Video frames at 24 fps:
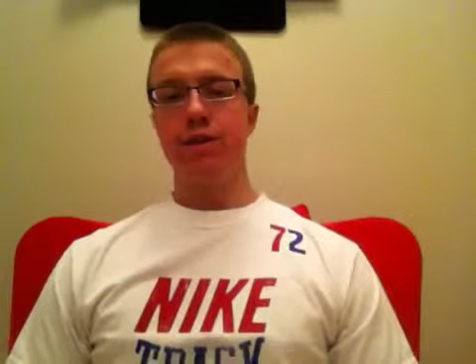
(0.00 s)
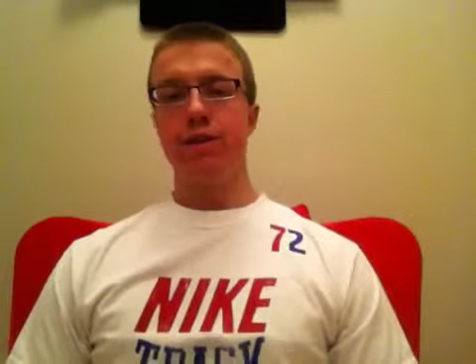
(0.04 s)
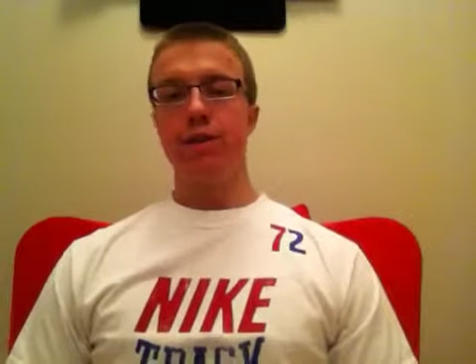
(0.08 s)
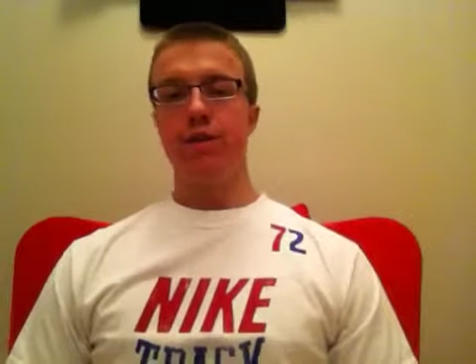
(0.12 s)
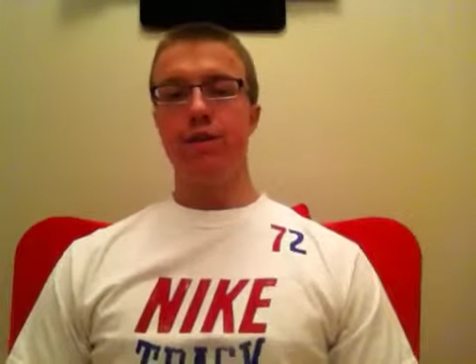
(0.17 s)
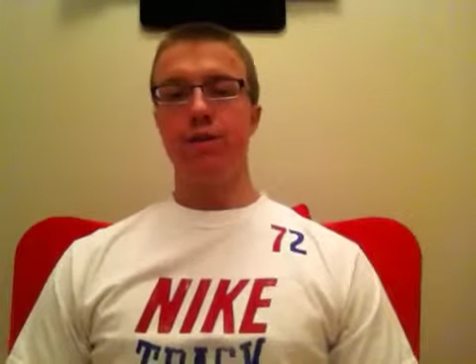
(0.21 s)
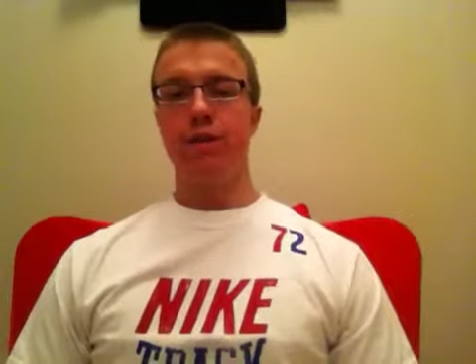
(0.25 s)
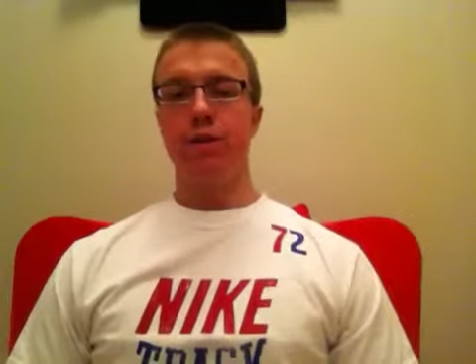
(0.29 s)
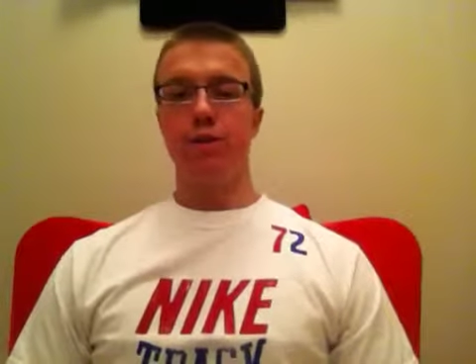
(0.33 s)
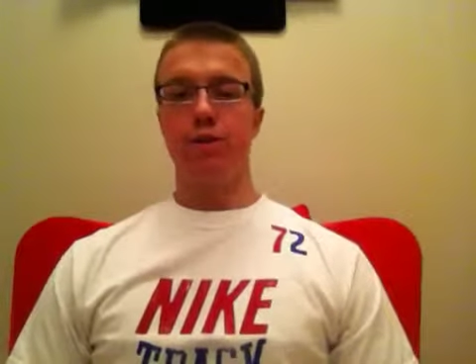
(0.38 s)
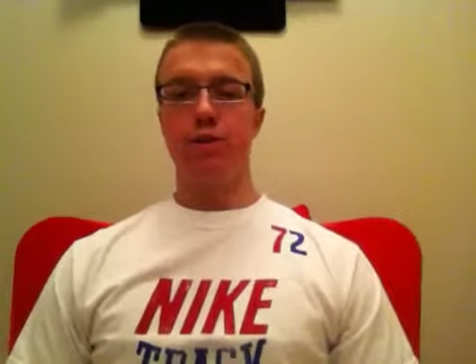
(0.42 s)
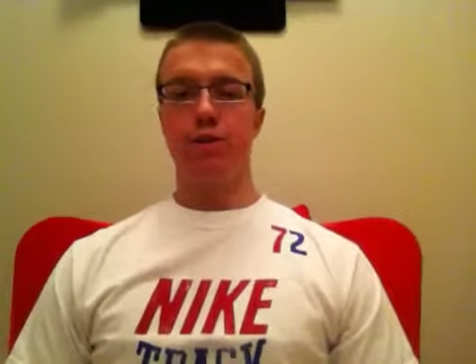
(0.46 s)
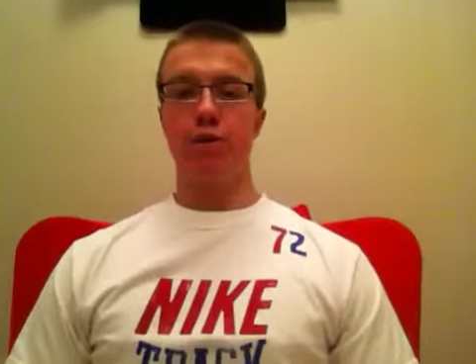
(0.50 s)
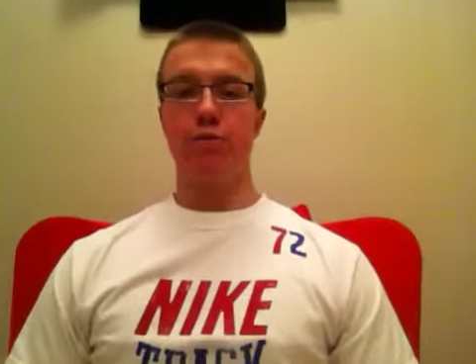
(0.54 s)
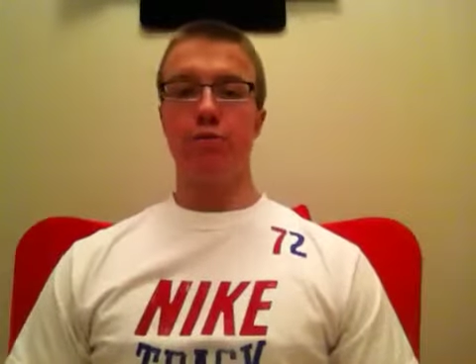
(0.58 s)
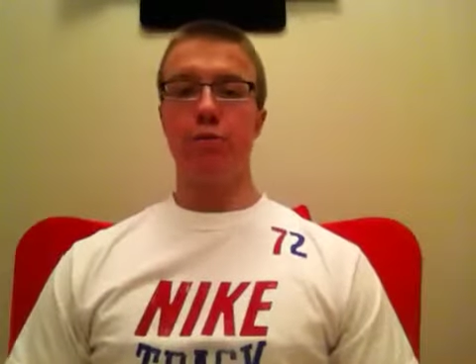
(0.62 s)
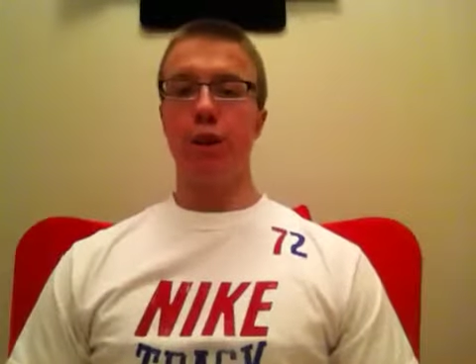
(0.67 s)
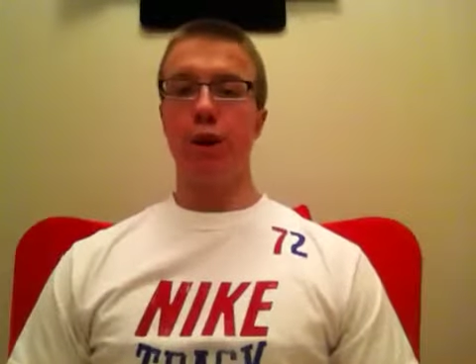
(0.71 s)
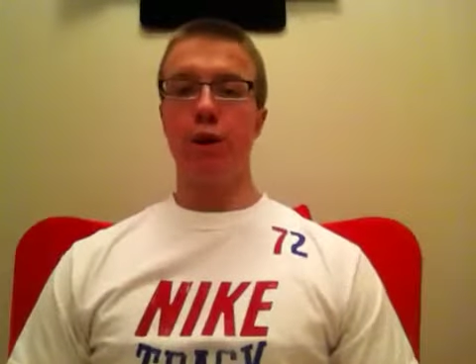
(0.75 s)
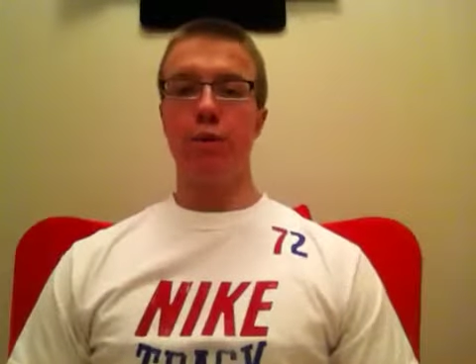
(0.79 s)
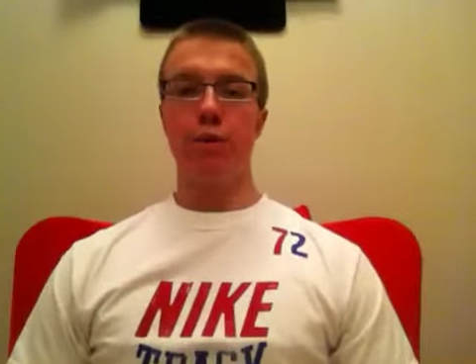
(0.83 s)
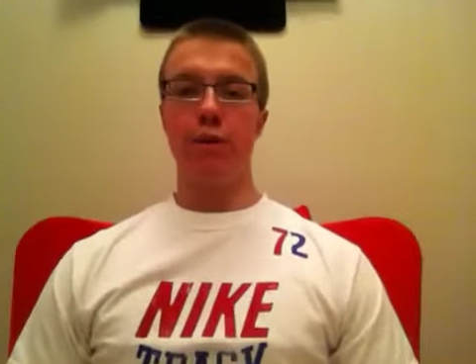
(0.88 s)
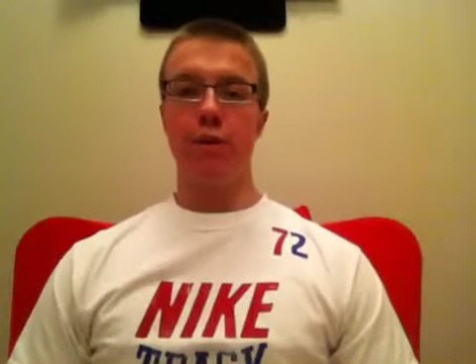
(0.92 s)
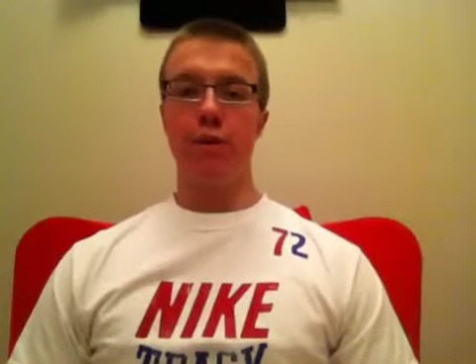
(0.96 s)
So just
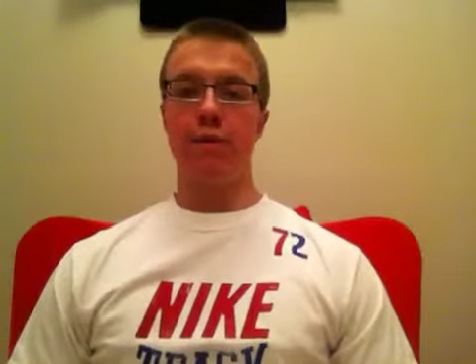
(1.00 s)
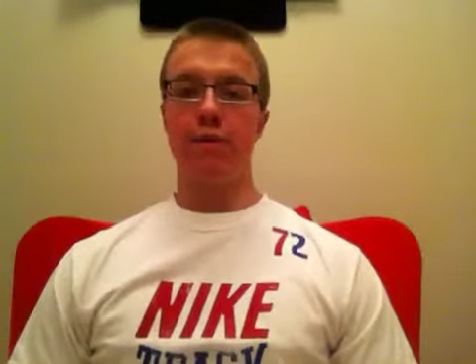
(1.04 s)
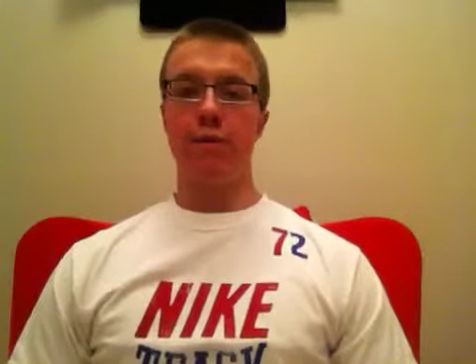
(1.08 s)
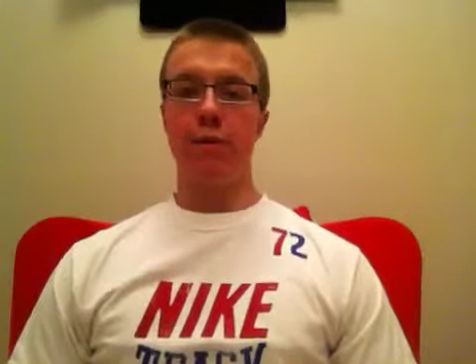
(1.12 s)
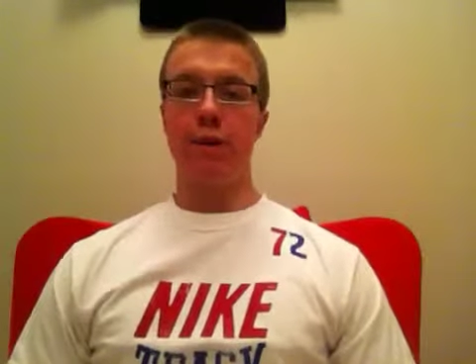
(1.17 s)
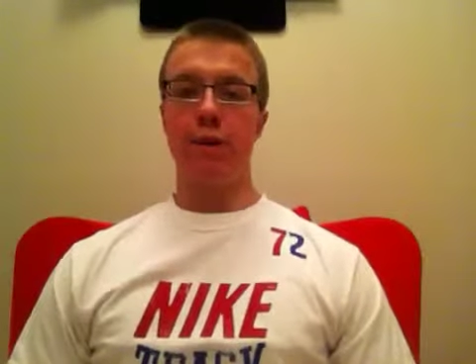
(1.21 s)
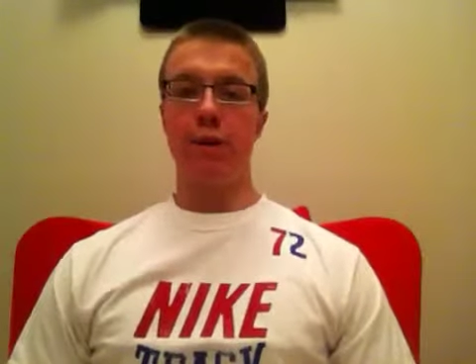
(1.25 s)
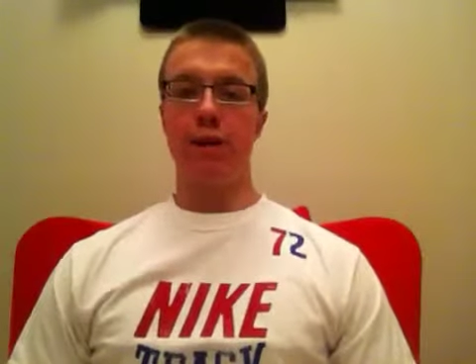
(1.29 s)
bear with me.